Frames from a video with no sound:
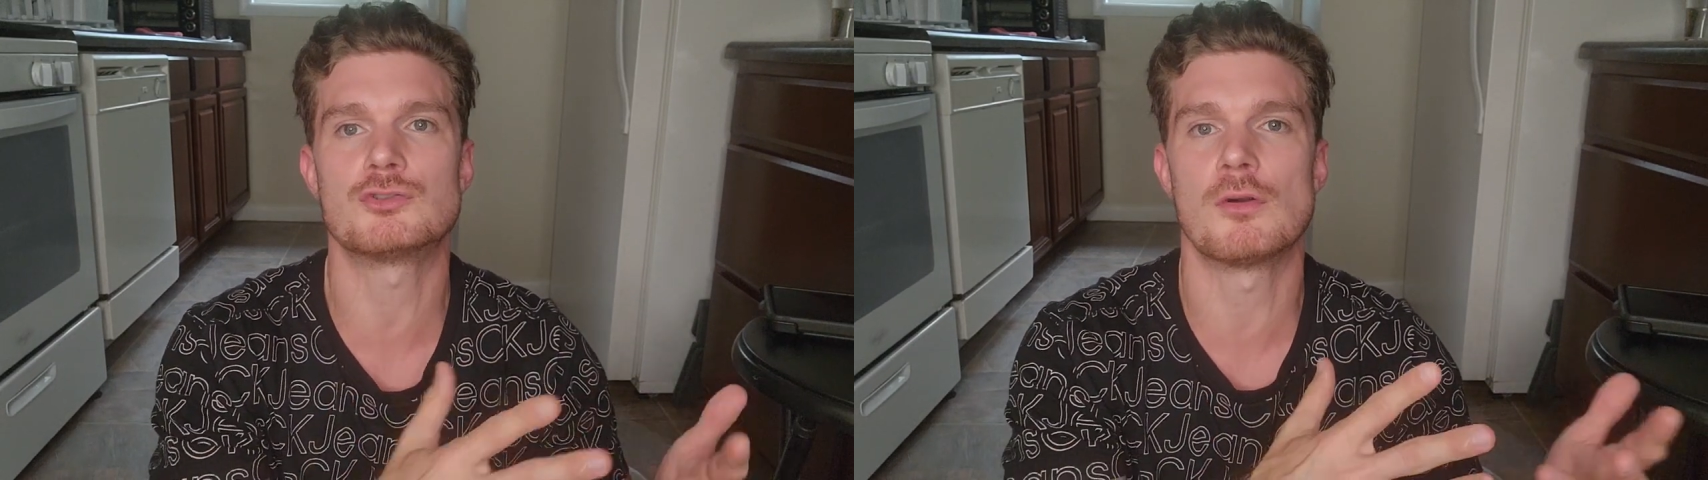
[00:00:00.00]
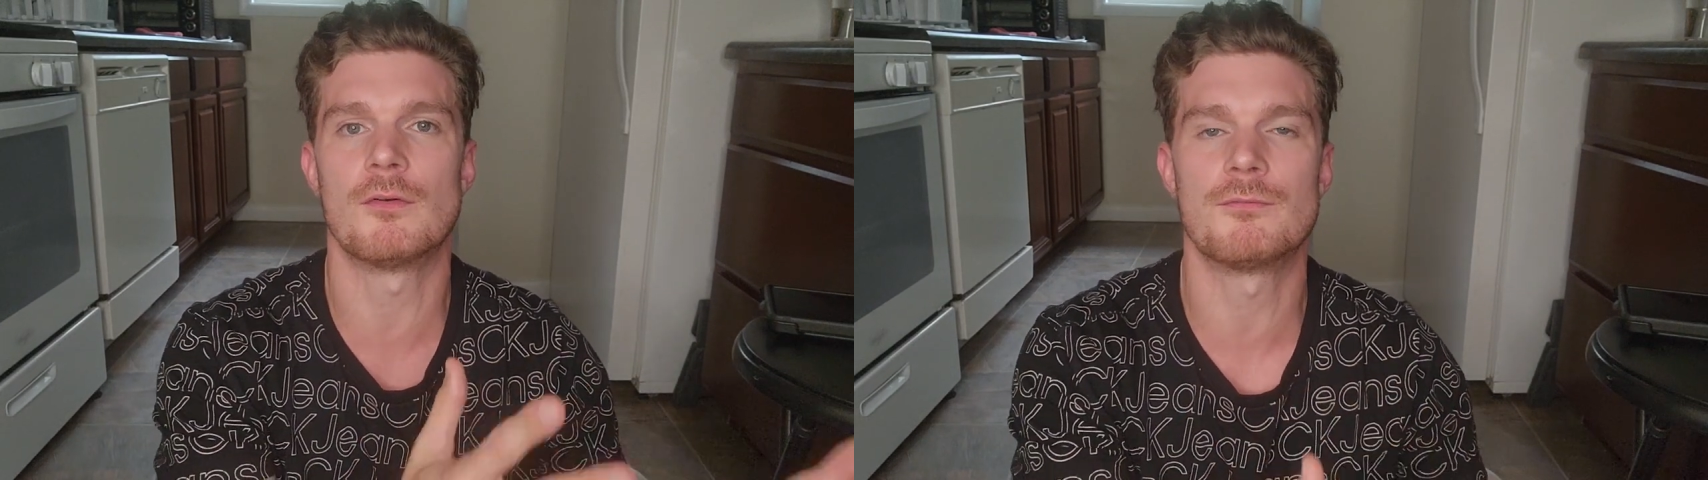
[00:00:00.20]
I
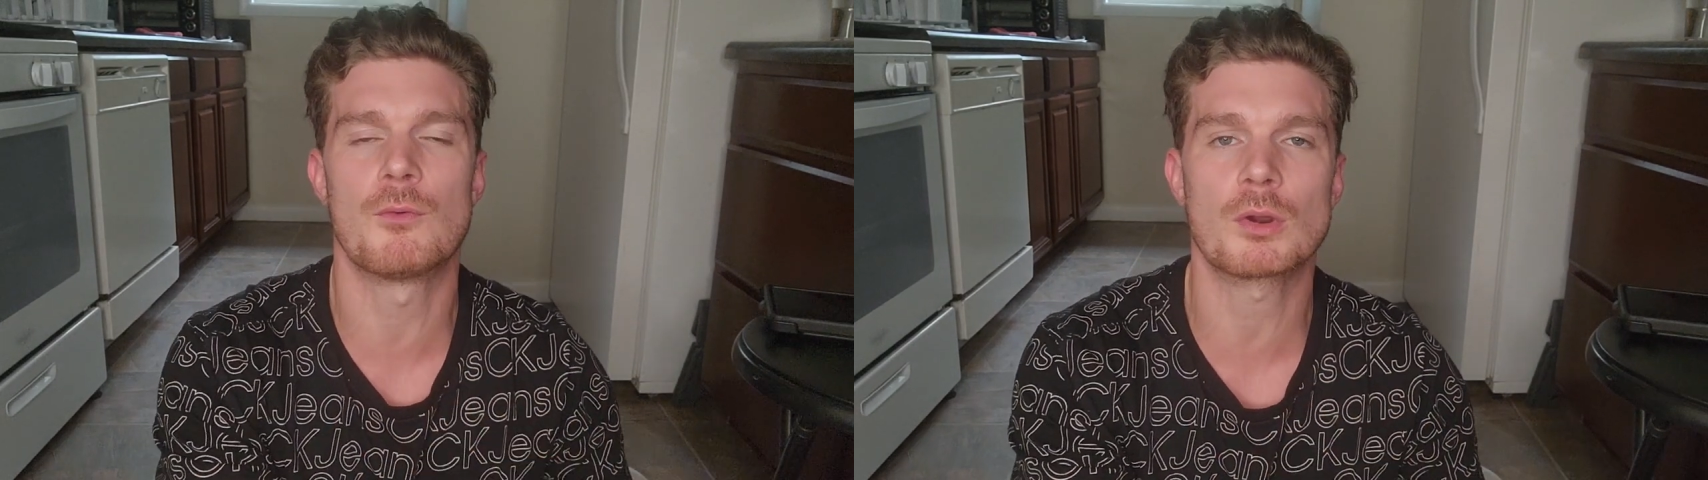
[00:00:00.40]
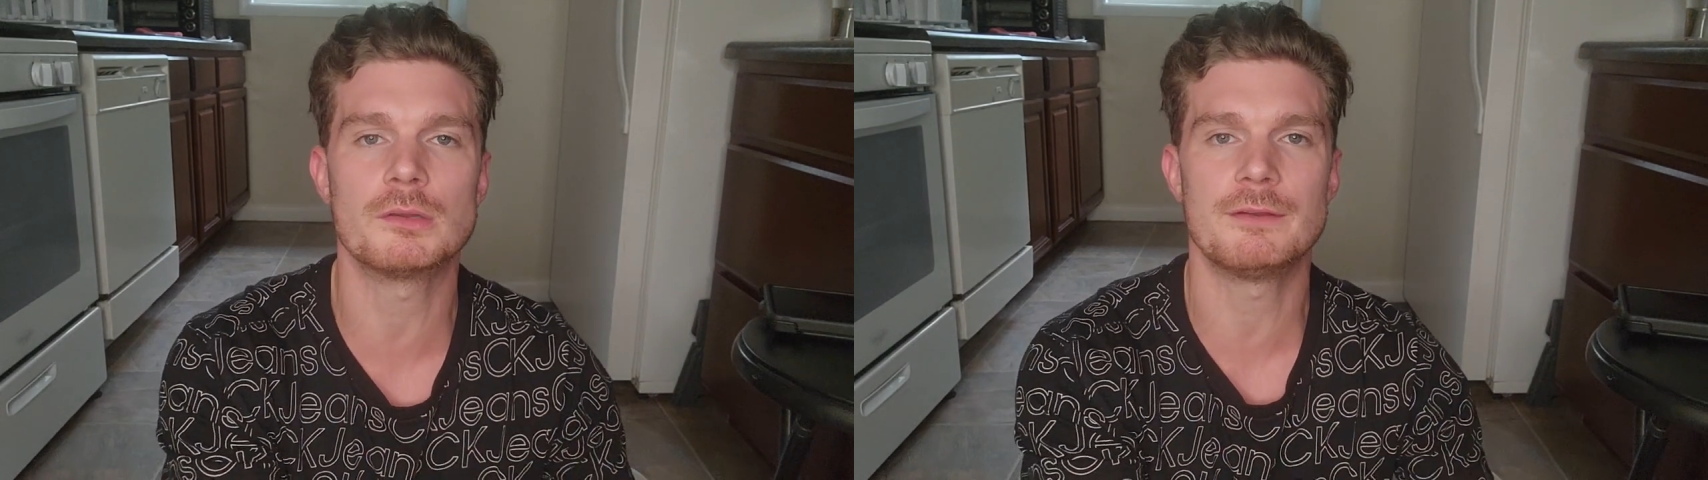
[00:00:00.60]
drove a
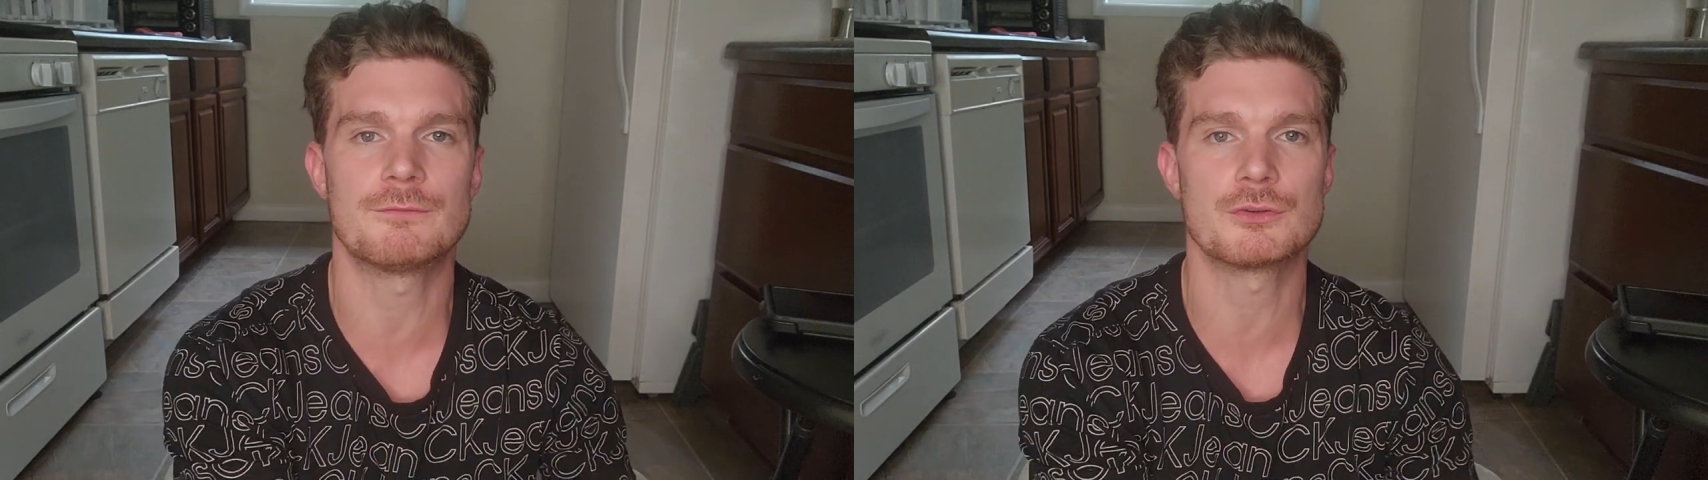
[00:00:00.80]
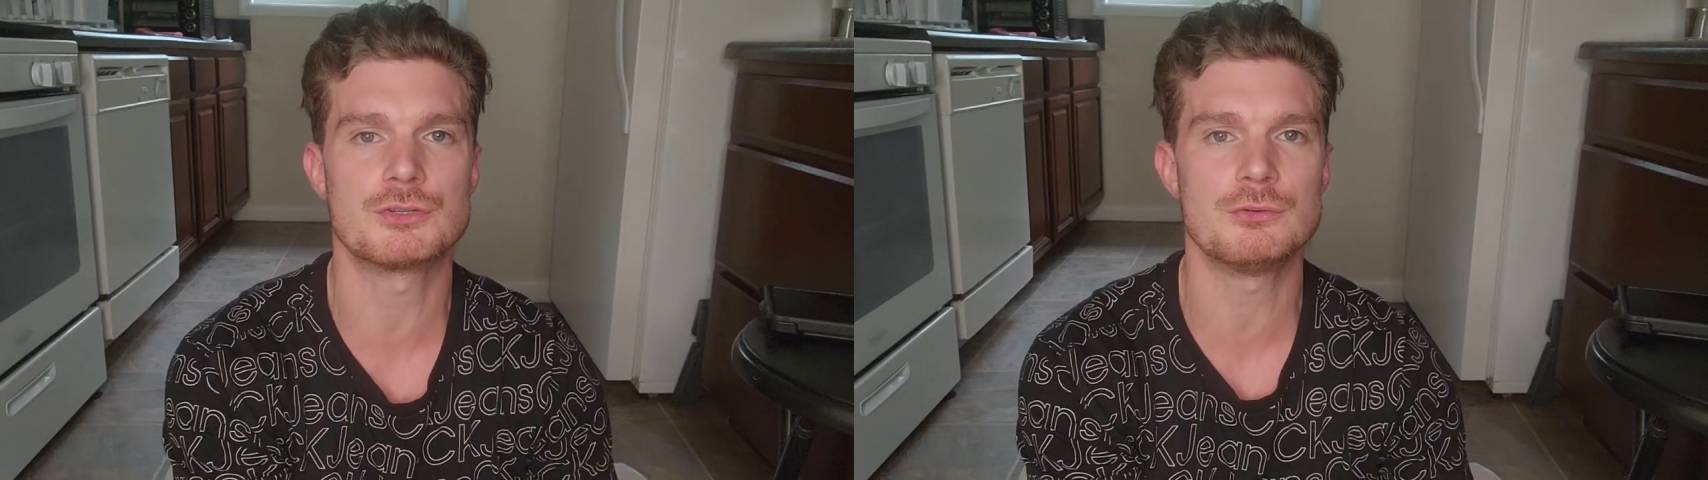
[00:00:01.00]

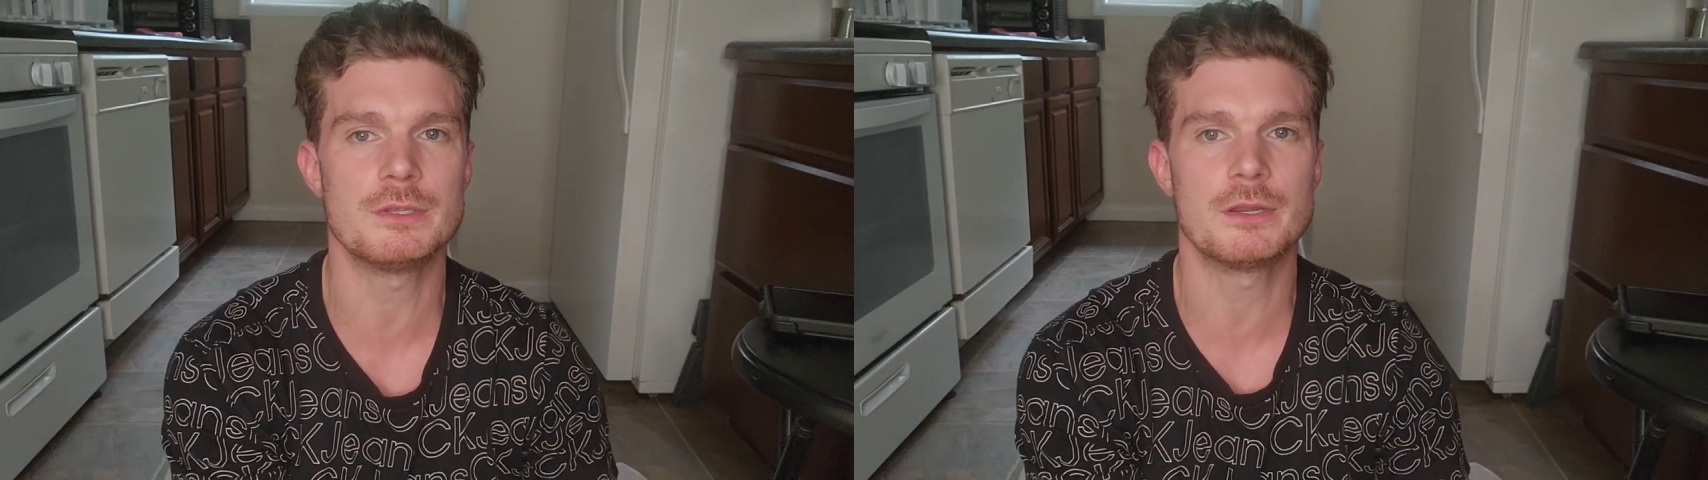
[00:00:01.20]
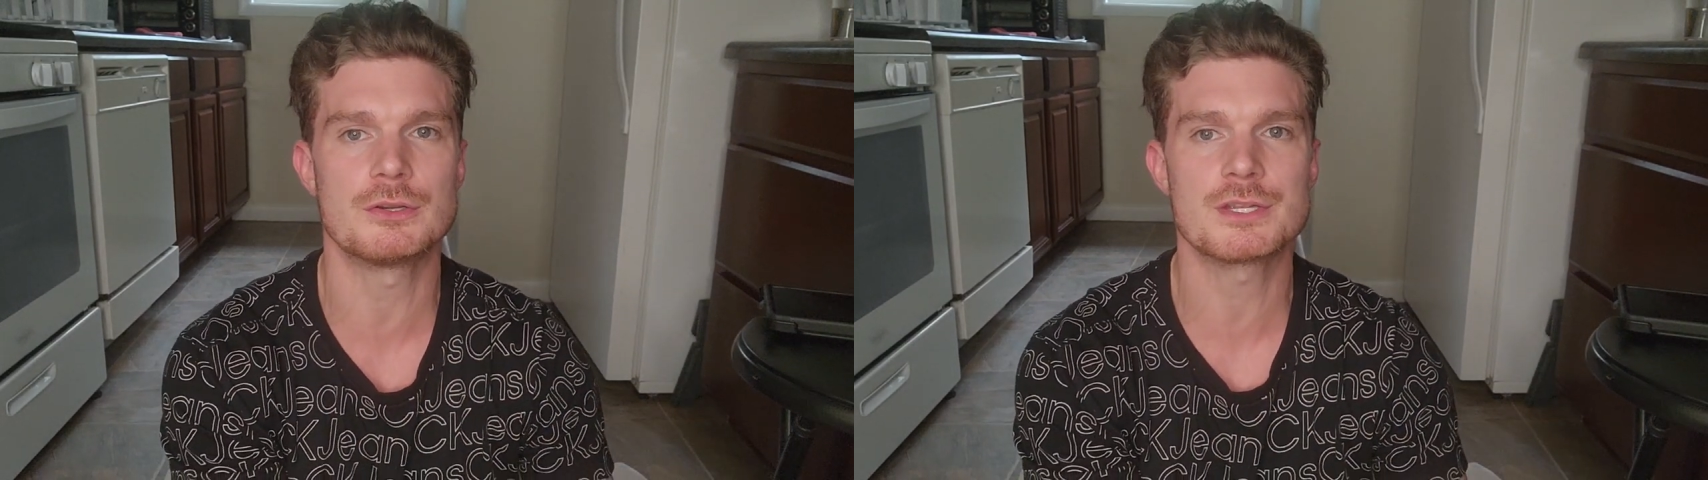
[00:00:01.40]
forklift for 2
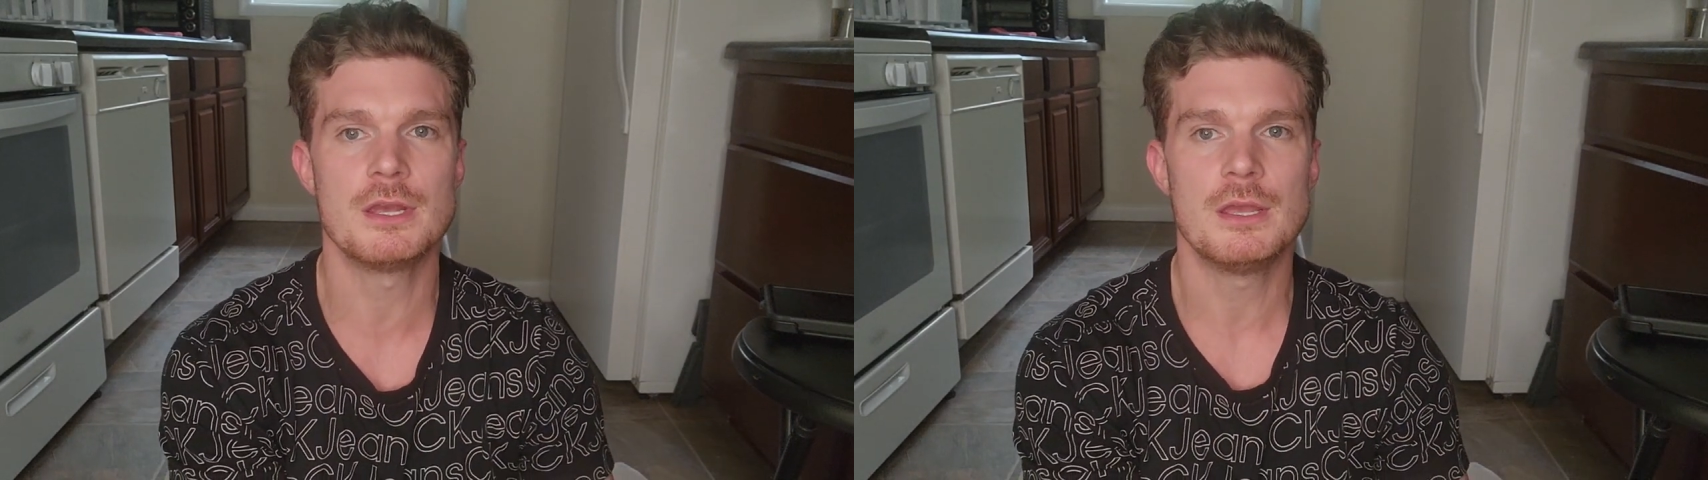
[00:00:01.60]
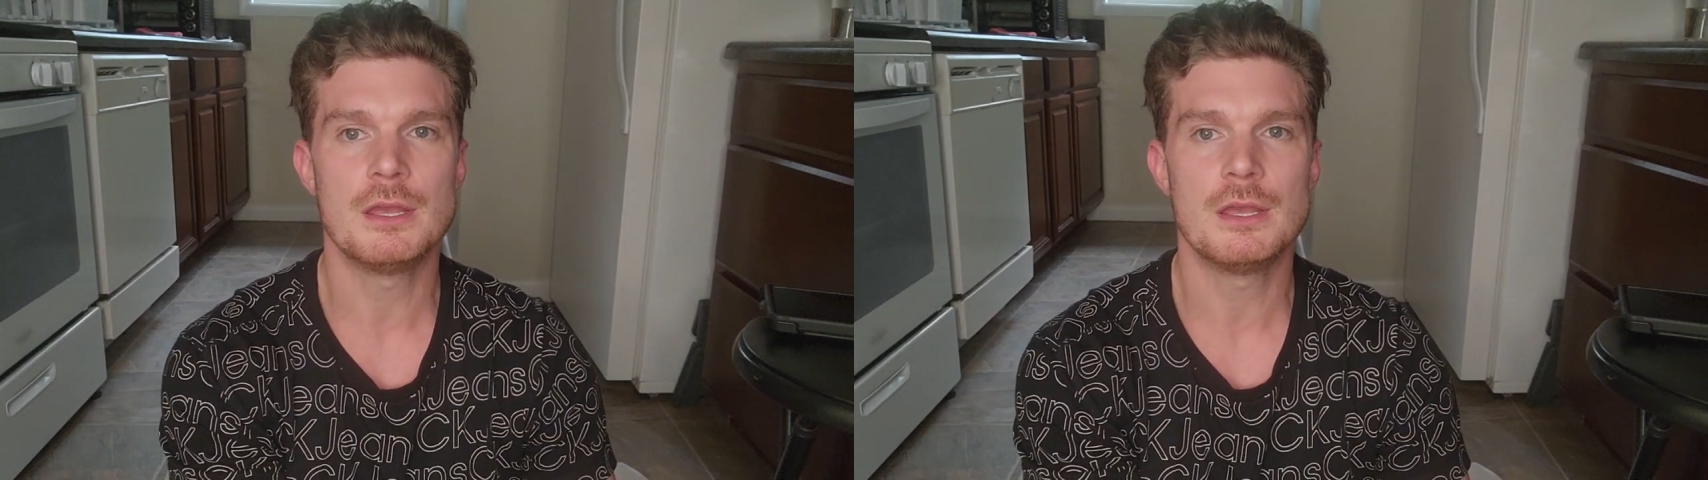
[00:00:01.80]
years.